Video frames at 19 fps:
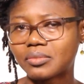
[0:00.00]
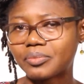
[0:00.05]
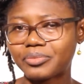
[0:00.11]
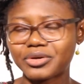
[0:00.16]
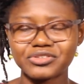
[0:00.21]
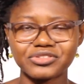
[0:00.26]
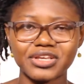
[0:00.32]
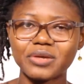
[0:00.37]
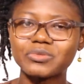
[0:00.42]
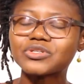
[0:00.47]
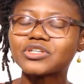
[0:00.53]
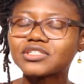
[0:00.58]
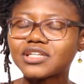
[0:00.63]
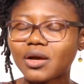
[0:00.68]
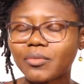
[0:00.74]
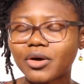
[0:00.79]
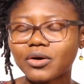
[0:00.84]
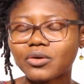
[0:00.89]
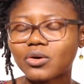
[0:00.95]
perception
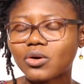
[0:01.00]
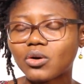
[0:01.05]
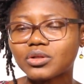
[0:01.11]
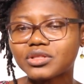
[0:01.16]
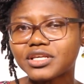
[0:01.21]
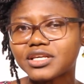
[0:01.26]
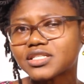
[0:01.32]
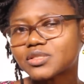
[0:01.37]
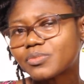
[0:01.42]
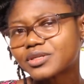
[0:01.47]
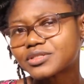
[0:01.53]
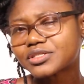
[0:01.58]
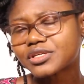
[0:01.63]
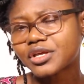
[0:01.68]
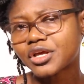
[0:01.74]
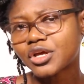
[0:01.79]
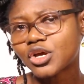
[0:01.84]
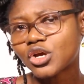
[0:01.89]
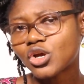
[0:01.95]
about all these, but
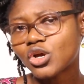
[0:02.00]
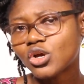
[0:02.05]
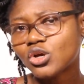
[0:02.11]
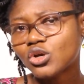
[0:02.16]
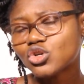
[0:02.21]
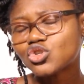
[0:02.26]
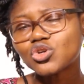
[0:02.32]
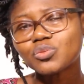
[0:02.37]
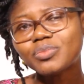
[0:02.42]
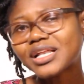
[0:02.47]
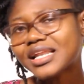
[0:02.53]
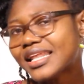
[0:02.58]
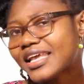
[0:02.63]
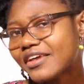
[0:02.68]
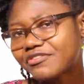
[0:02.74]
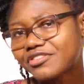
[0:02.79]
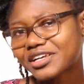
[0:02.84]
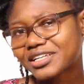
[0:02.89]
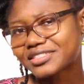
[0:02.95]
you should
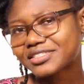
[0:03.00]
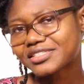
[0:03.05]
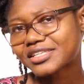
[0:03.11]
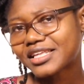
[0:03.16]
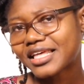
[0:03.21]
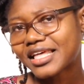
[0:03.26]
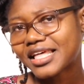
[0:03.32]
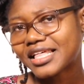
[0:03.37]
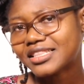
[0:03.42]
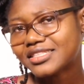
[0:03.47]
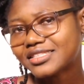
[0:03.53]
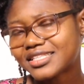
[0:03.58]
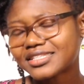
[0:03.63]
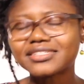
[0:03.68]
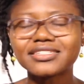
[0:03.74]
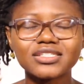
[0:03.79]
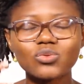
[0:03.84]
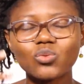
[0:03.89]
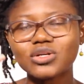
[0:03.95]
believe that this
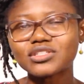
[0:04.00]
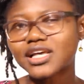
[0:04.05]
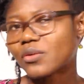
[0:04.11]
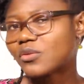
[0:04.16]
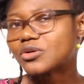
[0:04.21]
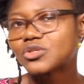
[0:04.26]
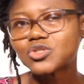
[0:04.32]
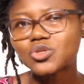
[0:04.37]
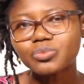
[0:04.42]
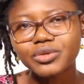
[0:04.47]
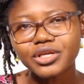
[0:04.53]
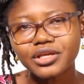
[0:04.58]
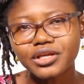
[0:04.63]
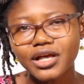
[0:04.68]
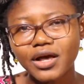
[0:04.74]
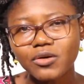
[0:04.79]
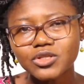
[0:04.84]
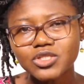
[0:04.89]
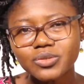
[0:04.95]
is what I want to be.
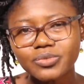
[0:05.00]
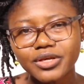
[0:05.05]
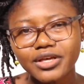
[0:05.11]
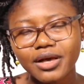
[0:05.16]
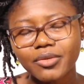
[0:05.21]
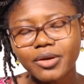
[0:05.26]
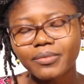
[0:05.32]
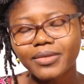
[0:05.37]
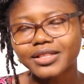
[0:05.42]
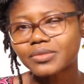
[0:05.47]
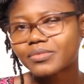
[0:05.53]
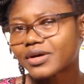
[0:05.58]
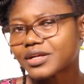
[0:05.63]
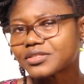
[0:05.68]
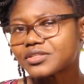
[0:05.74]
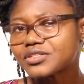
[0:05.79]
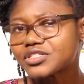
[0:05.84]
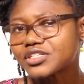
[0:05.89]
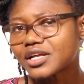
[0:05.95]
I want to become a
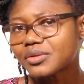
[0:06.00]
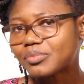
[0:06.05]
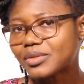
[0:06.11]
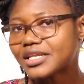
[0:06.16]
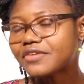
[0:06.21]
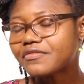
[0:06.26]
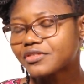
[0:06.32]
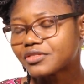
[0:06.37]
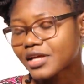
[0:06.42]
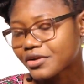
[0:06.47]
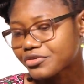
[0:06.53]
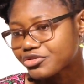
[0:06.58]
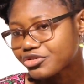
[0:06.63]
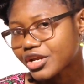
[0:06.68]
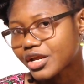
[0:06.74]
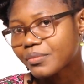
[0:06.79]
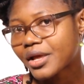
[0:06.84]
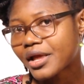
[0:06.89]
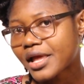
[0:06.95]
mathematician. Believe in that
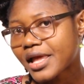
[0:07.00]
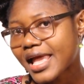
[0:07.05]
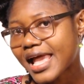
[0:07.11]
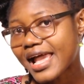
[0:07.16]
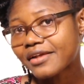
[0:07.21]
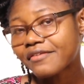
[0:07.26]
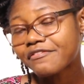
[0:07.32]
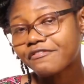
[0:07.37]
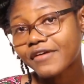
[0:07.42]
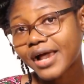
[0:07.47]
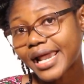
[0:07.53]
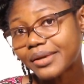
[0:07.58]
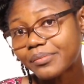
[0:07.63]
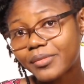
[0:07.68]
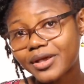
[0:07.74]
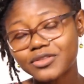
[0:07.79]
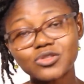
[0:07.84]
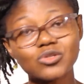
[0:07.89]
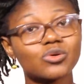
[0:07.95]
dream and find
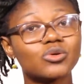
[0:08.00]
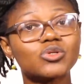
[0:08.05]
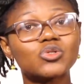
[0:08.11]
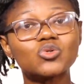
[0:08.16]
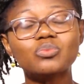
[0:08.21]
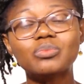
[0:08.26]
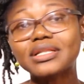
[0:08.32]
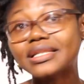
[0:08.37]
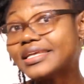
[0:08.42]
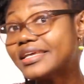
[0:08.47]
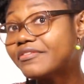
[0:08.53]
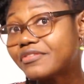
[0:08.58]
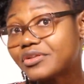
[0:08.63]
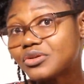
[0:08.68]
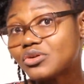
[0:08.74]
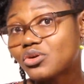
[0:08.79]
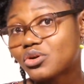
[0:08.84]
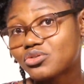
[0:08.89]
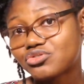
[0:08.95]
mentors who believe
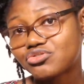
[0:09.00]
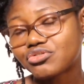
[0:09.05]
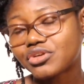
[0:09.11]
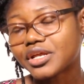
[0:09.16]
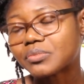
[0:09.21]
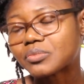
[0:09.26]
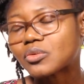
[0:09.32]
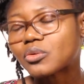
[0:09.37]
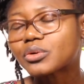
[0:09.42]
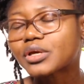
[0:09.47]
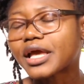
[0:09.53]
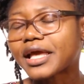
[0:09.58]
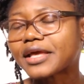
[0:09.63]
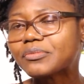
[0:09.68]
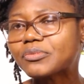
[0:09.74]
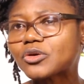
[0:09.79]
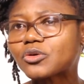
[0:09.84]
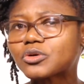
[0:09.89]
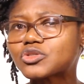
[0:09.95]
in your dream, okay?
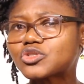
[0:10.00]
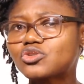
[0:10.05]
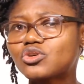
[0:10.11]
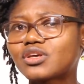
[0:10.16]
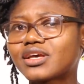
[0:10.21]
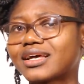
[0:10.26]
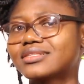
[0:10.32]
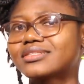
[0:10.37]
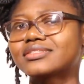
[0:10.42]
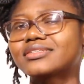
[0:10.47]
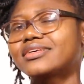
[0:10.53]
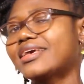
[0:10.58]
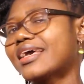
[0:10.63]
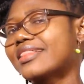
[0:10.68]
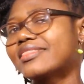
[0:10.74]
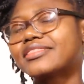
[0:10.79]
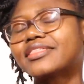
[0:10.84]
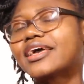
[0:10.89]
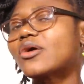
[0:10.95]
Because you can't
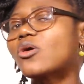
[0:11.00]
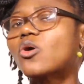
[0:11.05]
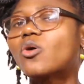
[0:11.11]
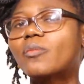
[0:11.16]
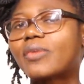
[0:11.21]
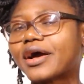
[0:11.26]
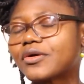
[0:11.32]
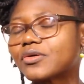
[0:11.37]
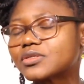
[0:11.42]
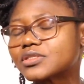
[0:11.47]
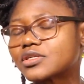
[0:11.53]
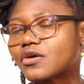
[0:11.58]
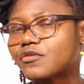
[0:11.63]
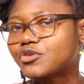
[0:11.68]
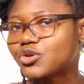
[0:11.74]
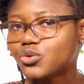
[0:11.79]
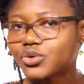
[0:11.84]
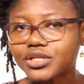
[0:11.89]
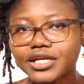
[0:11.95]
get there all by
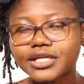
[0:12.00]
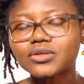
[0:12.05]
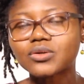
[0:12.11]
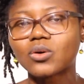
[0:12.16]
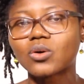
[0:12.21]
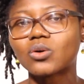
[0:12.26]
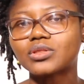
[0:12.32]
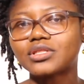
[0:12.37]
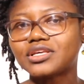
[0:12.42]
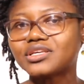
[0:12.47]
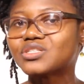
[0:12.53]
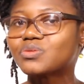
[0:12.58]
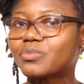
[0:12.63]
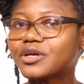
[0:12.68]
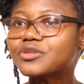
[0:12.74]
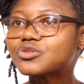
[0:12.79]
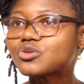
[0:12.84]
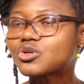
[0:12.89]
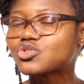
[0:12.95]
yourself. You need all these
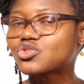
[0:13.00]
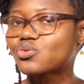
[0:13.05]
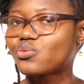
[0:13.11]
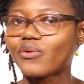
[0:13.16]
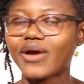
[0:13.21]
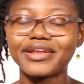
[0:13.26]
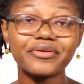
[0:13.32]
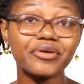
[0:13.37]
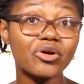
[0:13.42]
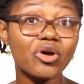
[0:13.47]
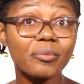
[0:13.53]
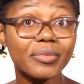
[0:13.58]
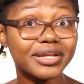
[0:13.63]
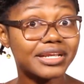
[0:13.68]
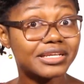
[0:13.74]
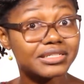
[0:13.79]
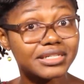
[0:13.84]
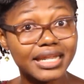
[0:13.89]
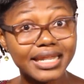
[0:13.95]
mentors to write the
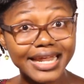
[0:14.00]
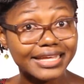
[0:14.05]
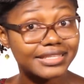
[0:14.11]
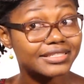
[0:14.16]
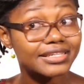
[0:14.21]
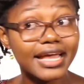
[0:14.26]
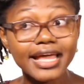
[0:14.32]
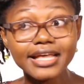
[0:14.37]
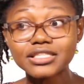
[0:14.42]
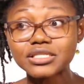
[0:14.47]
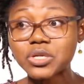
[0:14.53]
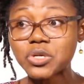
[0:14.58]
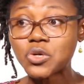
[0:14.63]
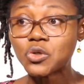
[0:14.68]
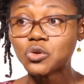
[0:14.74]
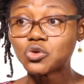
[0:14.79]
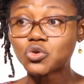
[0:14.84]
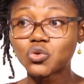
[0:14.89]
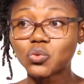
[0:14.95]
recommendation letters,
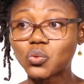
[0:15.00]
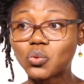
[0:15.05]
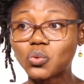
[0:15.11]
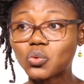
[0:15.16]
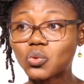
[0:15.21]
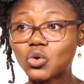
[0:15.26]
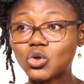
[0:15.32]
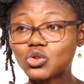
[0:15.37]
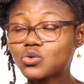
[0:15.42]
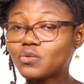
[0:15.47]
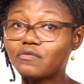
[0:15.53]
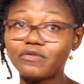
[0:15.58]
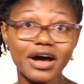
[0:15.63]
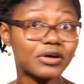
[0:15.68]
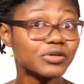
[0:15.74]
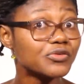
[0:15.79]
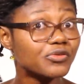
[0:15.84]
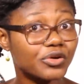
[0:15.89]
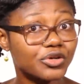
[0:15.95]
to
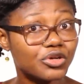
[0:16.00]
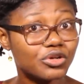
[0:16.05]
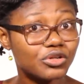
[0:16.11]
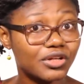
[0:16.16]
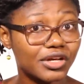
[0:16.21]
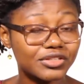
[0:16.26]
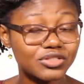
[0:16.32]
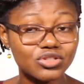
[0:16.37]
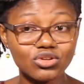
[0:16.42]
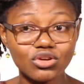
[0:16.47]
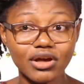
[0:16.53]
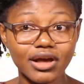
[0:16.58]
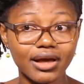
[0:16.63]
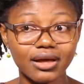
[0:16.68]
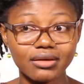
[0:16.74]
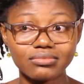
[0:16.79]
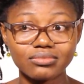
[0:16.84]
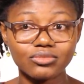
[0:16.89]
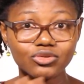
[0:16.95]
vouch for you that you
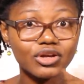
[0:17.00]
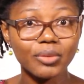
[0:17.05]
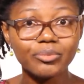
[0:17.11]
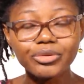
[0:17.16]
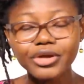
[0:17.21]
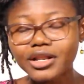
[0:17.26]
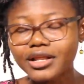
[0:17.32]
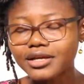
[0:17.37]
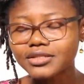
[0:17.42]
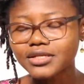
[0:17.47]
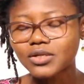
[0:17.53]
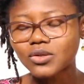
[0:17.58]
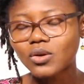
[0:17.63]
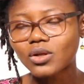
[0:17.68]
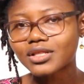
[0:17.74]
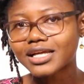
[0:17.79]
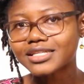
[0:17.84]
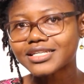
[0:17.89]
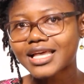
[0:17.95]
are brilliant and
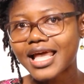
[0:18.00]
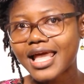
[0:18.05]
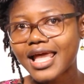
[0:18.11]
all that.